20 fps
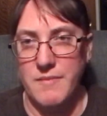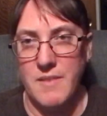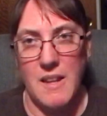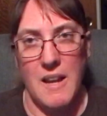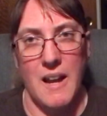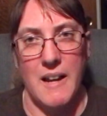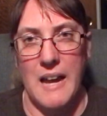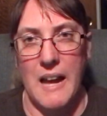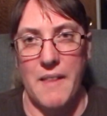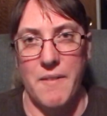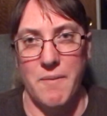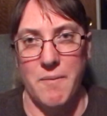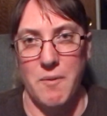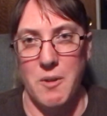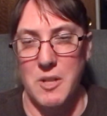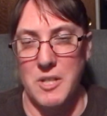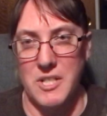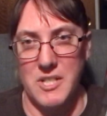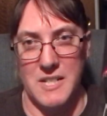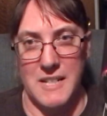again,
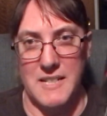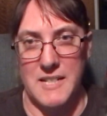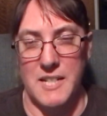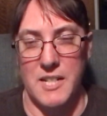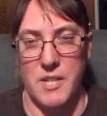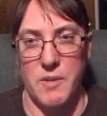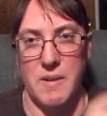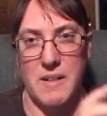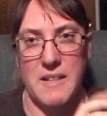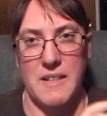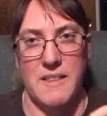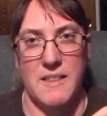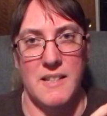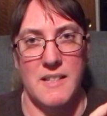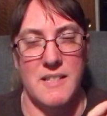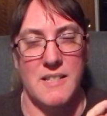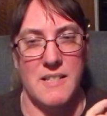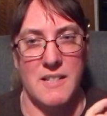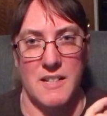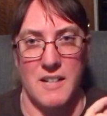we're just continuing in
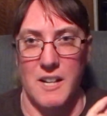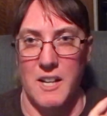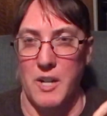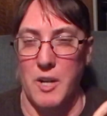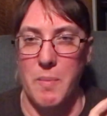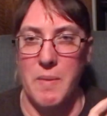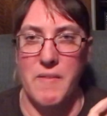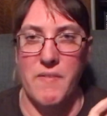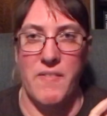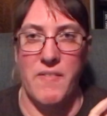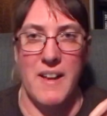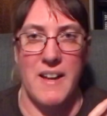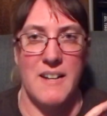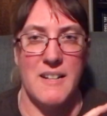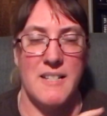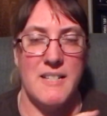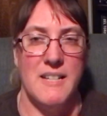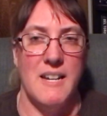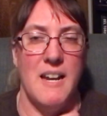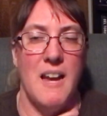this urban
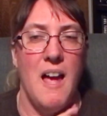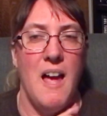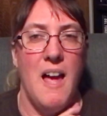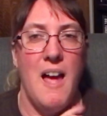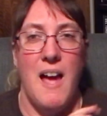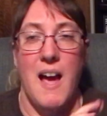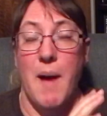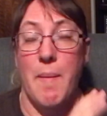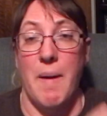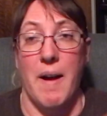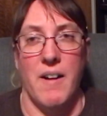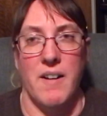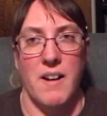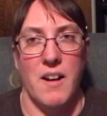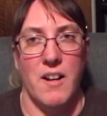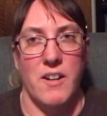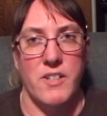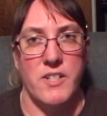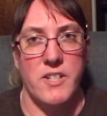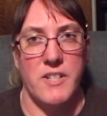fantasy about an
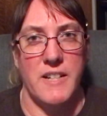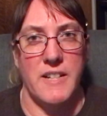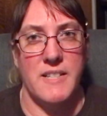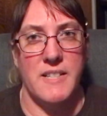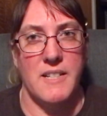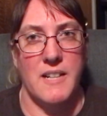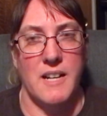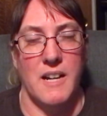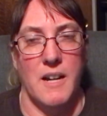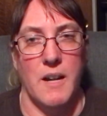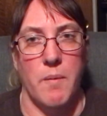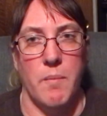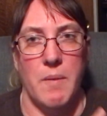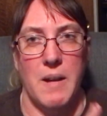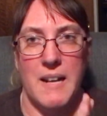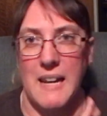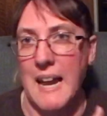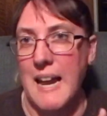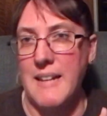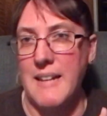alternate
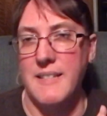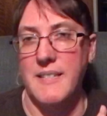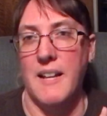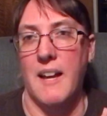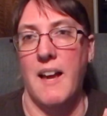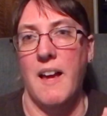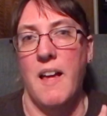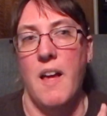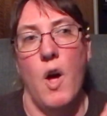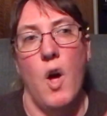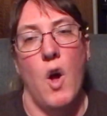Atlanta